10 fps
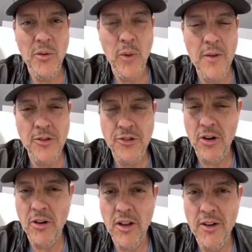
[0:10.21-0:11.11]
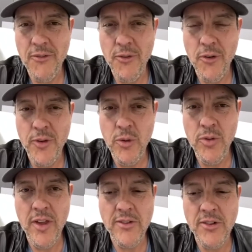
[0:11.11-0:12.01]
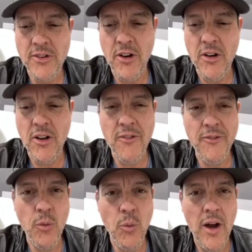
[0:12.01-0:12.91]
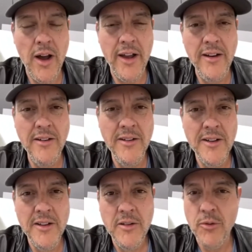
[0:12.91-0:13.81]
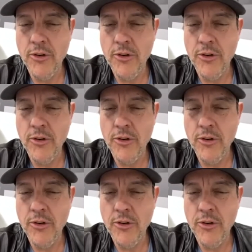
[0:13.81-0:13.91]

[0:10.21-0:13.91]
we have a shared love for a few things, a shared love for wine, for